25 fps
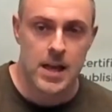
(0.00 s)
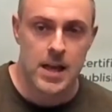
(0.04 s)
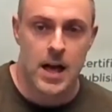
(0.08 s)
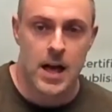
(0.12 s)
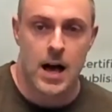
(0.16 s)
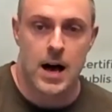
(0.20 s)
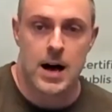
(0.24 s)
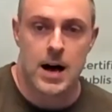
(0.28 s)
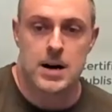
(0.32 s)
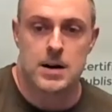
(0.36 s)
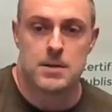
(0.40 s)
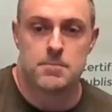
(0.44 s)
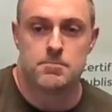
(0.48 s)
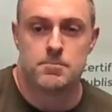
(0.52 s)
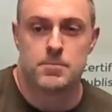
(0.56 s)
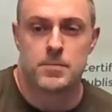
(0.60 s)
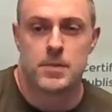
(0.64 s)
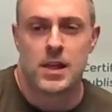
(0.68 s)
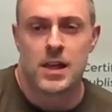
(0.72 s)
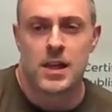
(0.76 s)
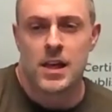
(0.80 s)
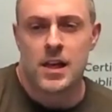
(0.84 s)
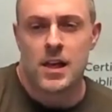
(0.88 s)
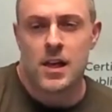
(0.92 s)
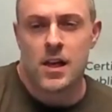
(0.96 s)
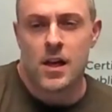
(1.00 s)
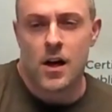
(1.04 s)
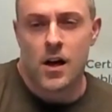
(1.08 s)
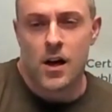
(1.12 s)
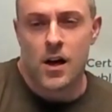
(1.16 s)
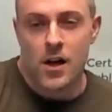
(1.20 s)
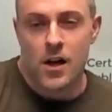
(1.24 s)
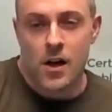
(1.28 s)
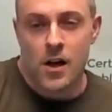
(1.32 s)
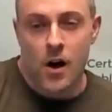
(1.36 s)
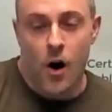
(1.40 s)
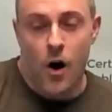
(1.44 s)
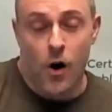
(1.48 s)

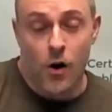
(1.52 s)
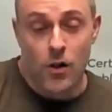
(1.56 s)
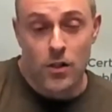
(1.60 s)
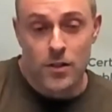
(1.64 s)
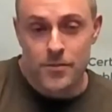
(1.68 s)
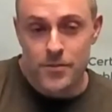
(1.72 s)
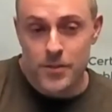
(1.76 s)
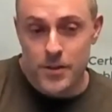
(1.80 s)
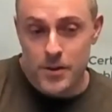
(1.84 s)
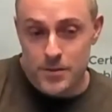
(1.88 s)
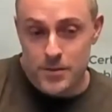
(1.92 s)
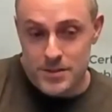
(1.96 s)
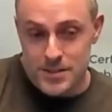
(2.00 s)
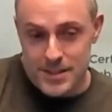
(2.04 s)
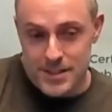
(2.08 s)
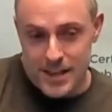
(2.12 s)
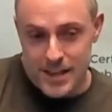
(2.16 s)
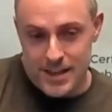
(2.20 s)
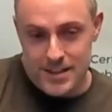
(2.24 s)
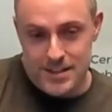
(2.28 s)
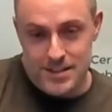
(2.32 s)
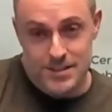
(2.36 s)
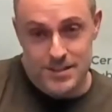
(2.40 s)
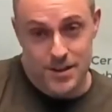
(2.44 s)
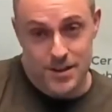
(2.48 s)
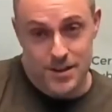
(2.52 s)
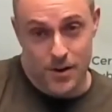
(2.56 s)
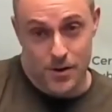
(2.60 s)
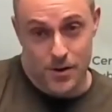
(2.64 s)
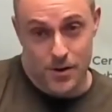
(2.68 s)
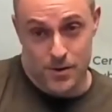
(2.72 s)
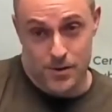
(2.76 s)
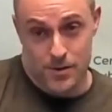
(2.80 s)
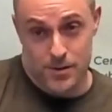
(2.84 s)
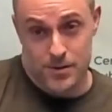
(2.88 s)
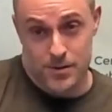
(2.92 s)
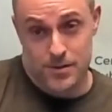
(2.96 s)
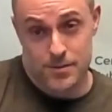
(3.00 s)
All of those things
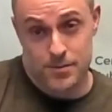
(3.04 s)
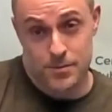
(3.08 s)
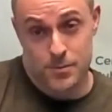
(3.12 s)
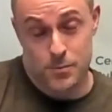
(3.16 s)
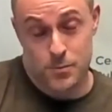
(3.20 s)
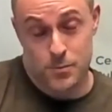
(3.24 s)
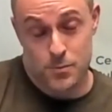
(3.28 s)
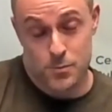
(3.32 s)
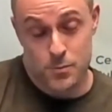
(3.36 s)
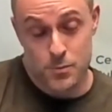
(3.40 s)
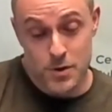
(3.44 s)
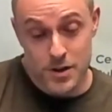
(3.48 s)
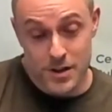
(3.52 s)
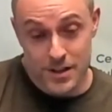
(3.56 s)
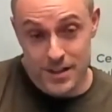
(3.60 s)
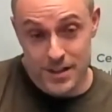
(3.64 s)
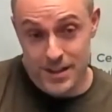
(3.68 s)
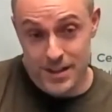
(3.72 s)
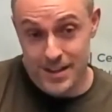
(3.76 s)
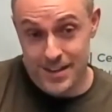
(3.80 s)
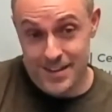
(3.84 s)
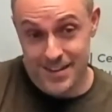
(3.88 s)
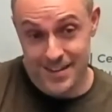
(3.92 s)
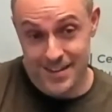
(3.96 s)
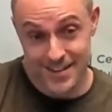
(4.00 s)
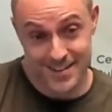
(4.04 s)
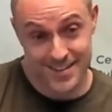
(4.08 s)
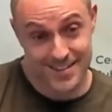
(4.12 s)
are really